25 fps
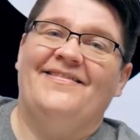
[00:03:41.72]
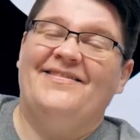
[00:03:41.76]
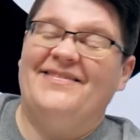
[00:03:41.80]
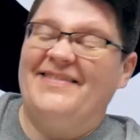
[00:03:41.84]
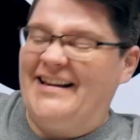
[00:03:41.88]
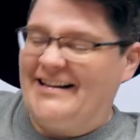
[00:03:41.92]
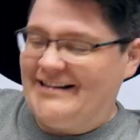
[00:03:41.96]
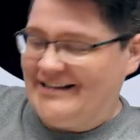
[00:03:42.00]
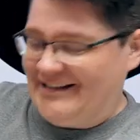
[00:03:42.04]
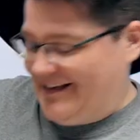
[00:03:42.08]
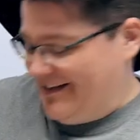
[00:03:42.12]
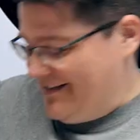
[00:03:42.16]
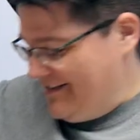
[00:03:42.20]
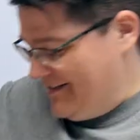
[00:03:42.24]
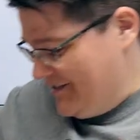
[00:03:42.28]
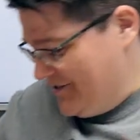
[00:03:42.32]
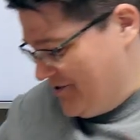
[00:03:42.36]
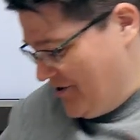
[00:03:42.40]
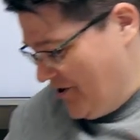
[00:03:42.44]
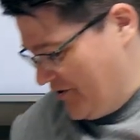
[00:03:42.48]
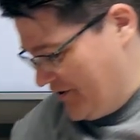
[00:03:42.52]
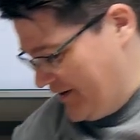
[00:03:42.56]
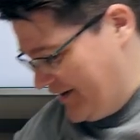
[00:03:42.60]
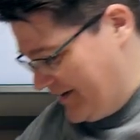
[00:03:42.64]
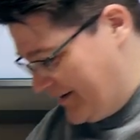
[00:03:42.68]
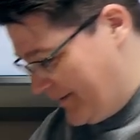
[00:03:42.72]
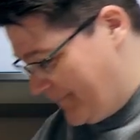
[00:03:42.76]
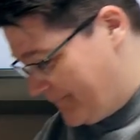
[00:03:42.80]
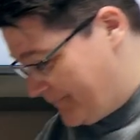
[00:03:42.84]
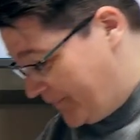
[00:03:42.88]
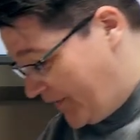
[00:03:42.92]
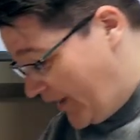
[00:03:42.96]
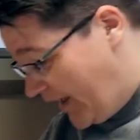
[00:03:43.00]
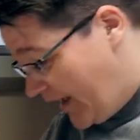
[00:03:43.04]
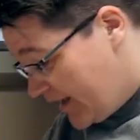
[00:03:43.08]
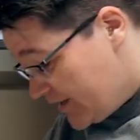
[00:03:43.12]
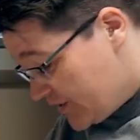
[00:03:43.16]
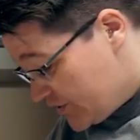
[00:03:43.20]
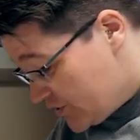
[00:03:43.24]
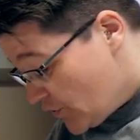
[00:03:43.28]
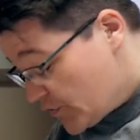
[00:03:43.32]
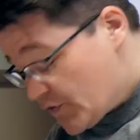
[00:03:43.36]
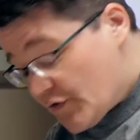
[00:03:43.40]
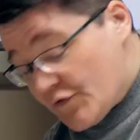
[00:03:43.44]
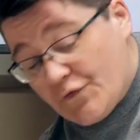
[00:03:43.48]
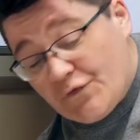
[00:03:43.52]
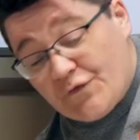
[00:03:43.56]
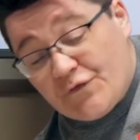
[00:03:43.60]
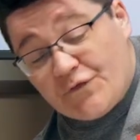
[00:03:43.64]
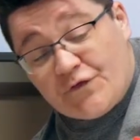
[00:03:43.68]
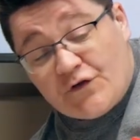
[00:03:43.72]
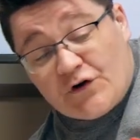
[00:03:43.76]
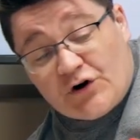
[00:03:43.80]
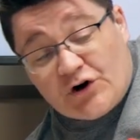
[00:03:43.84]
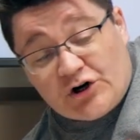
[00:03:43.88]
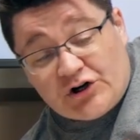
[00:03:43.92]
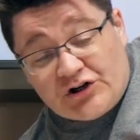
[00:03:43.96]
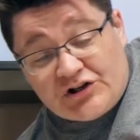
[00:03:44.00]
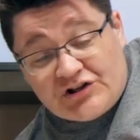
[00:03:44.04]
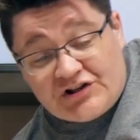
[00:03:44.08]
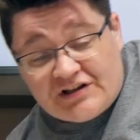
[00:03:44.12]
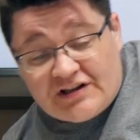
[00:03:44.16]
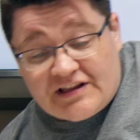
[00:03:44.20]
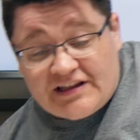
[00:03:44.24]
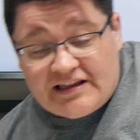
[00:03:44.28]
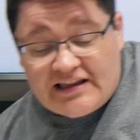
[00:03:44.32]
Let's get started. So the first